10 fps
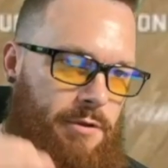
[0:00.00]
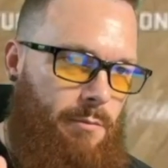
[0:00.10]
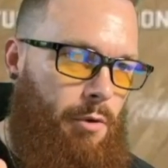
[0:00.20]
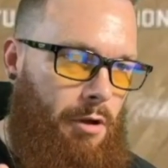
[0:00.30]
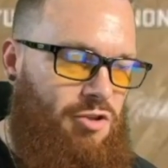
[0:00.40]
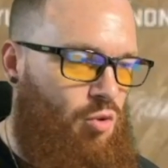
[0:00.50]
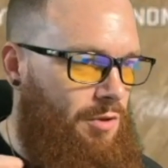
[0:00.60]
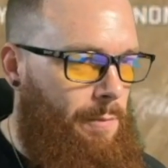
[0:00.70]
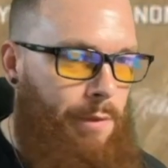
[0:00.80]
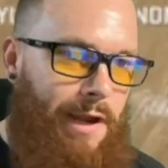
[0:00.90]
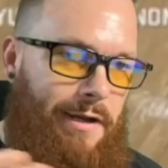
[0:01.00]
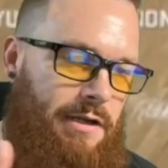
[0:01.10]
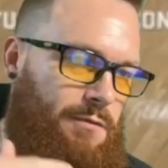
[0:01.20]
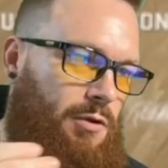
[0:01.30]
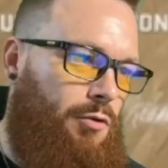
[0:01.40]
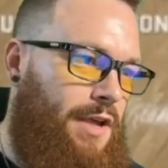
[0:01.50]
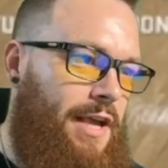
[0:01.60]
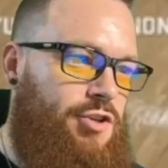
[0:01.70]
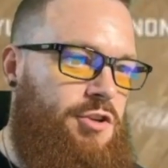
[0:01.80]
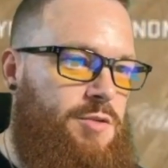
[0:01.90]
the ball to them in the paint, different
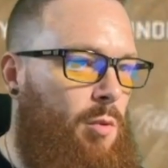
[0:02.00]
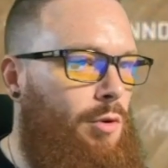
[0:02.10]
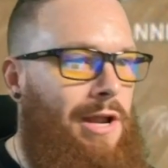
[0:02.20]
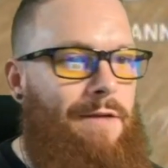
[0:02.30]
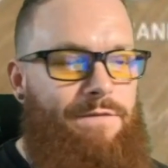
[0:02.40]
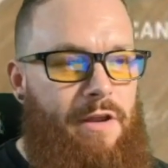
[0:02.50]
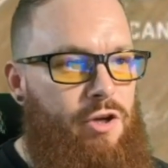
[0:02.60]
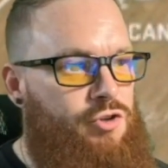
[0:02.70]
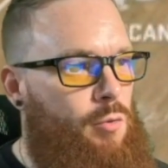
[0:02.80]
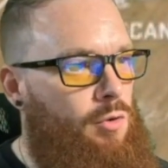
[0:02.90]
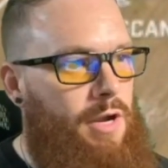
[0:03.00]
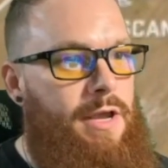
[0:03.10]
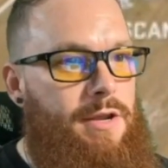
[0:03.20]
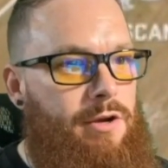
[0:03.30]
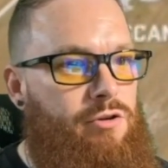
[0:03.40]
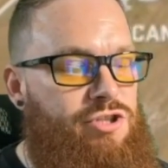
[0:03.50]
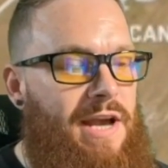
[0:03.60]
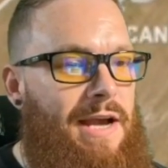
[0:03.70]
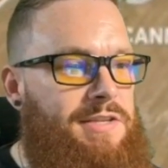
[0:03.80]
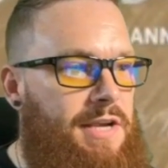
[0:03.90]
locations, but we're not finishing, we're not hitting our
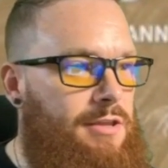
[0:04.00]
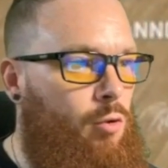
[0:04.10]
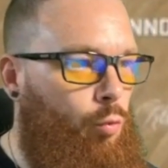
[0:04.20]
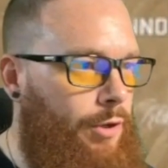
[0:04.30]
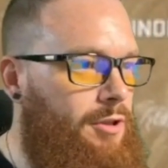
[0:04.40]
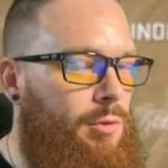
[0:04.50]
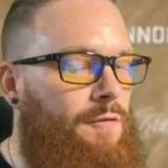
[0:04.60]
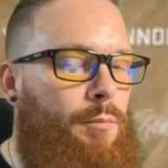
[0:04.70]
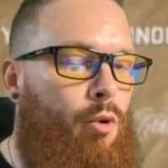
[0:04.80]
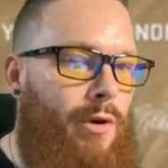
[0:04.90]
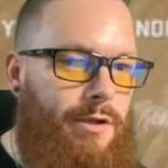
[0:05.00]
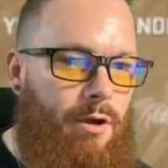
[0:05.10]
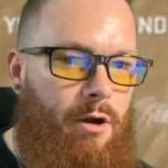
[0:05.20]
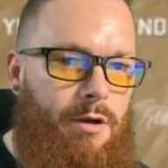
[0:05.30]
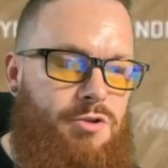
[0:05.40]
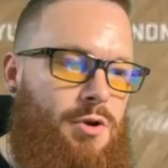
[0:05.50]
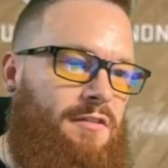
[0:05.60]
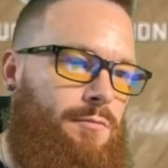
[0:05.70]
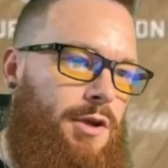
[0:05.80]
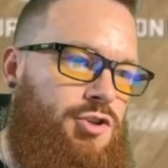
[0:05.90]
shots. And the rhythm of a point guard is you have
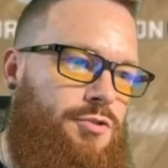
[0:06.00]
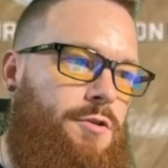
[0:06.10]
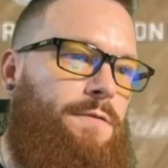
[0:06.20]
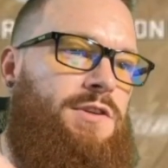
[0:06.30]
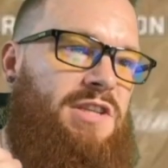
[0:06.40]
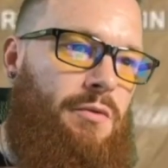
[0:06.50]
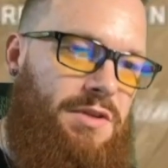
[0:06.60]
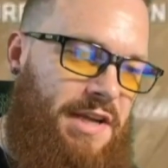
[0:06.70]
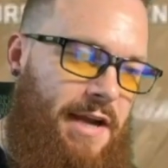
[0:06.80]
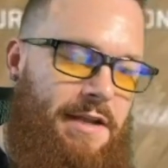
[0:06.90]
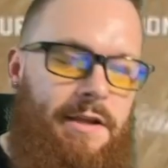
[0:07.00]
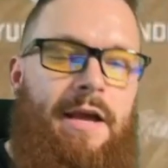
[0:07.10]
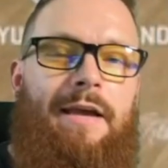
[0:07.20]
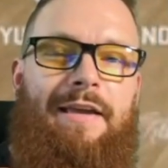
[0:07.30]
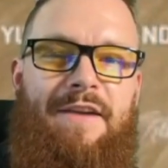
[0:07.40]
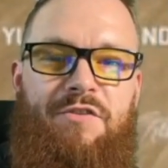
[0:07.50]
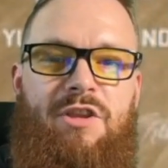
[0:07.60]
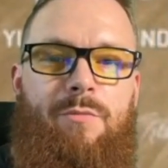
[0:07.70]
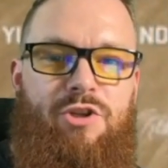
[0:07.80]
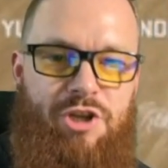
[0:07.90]
to make sure you're facilitating, giving
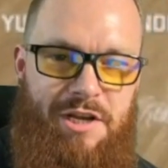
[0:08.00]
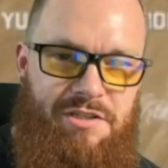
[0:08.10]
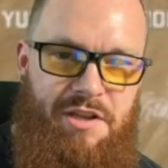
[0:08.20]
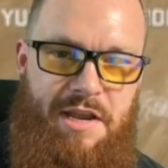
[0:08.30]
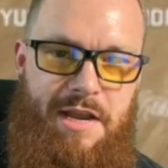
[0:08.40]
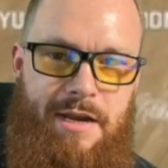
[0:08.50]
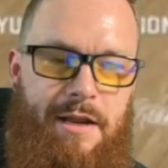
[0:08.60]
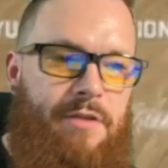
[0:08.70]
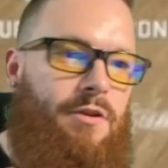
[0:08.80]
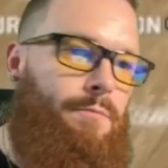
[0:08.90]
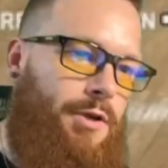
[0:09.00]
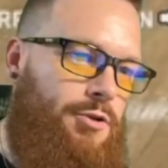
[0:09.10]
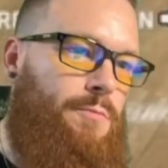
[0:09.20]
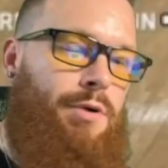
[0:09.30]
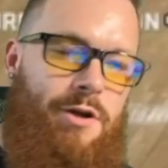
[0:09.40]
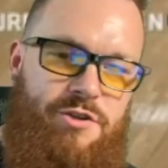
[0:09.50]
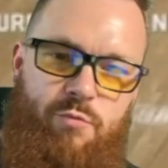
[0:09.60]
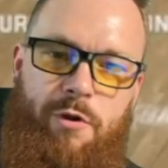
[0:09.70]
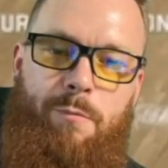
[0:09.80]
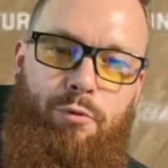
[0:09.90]
them a chance to eat, and then pick your punches
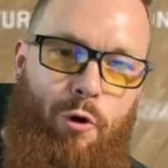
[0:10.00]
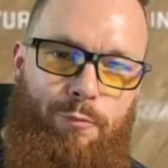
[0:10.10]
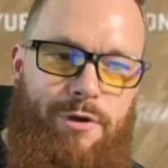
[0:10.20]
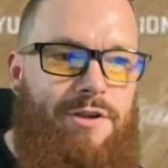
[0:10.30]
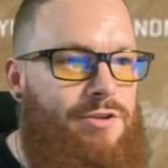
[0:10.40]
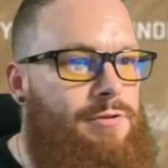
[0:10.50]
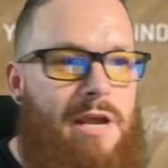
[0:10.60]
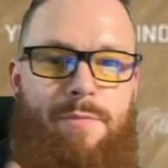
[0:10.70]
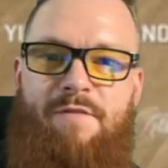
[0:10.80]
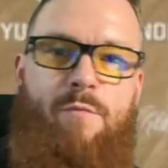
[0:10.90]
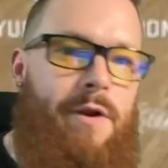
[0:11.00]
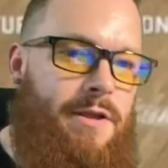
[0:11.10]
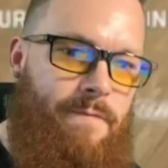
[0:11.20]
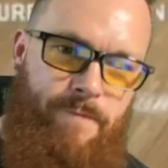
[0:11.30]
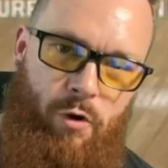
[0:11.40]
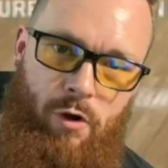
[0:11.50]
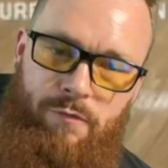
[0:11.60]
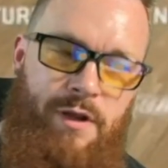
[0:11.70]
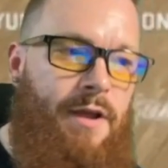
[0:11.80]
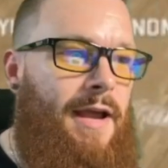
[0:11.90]
when appropriate so you keep everybody
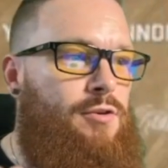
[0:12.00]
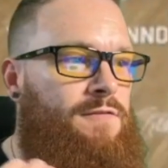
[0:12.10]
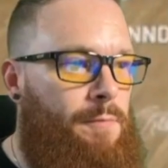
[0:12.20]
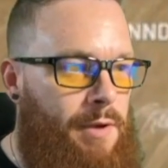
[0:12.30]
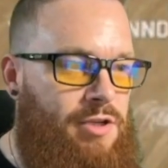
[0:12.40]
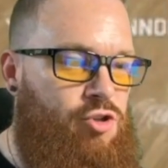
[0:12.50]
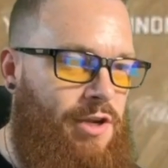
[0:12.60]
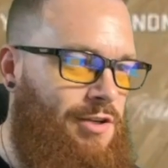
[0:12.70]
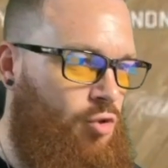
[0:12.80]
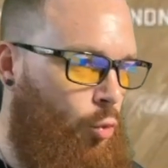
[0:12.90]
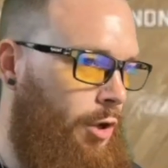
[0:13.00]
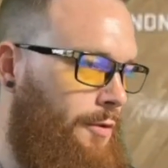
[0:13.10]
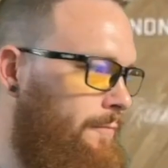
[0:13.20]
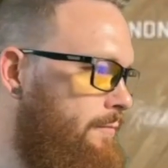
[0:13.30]
involved and you have the best chance to win.